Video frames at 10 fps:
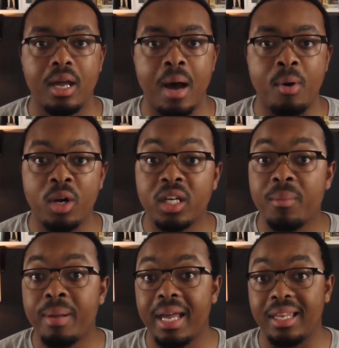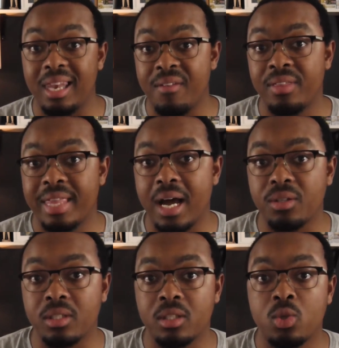I'm only going to pay
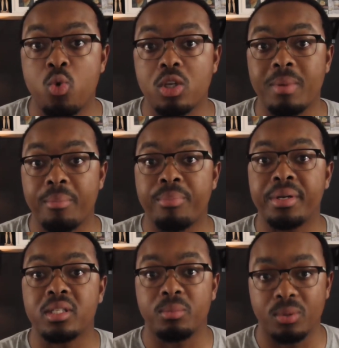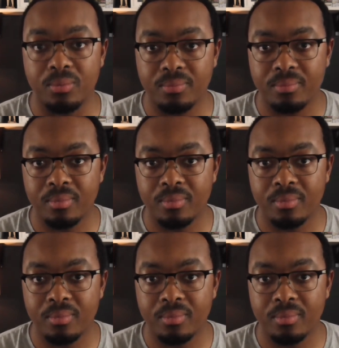$11,000 towards my principal.